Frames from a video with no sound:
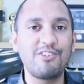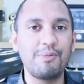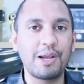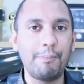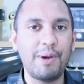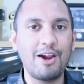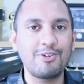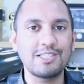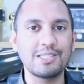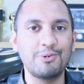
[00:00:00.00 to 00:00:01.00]
from a
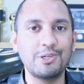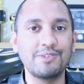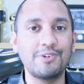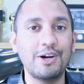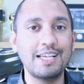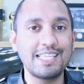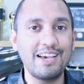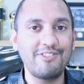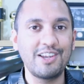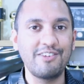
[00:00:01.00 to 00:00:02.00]
comparisons point of view, I
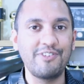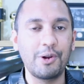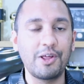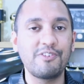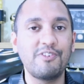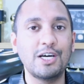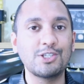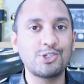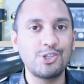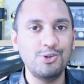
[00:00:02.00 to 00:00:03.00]
definitely feel like the
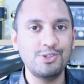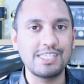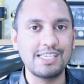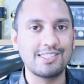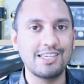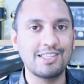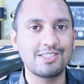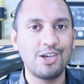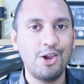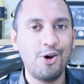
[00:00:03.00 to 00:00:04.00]
first 2
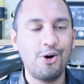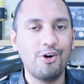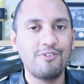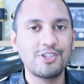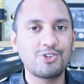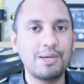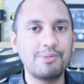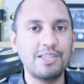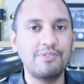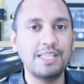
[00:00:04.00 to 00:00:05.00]
seasons of the Scream
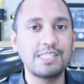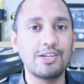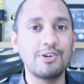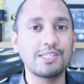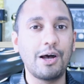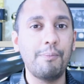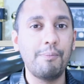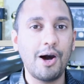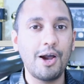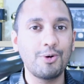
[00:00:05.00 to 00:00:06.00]
TV series are
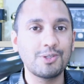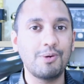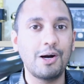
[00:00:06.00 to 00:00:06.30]
miles